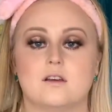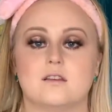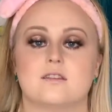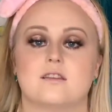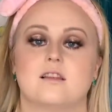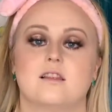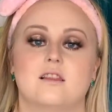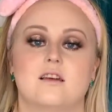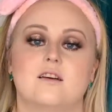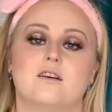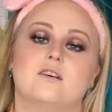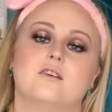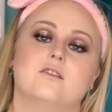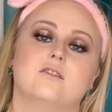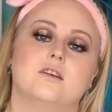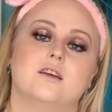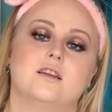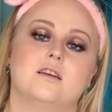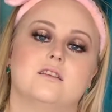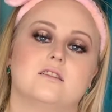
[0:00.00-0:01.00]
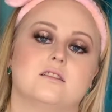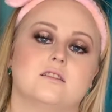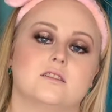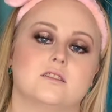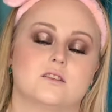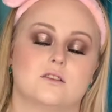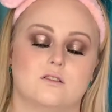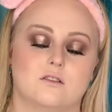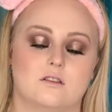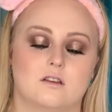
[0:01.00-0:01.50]
a little really does
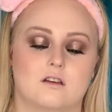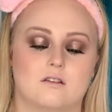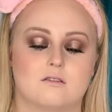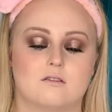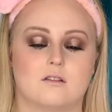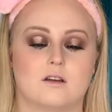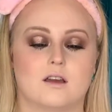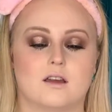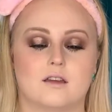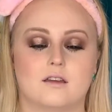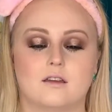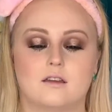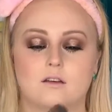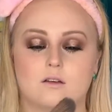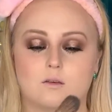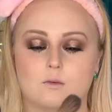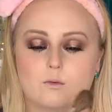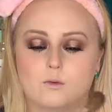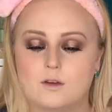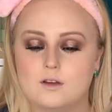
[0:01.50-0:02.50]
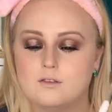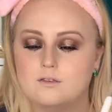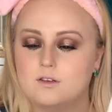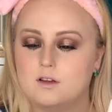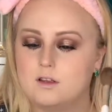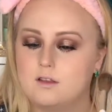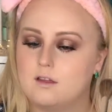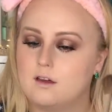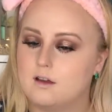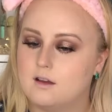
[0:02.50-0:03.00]
go a long way with
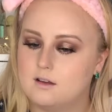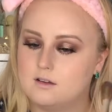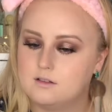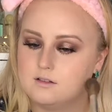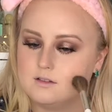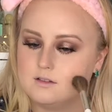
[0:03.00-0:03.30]
that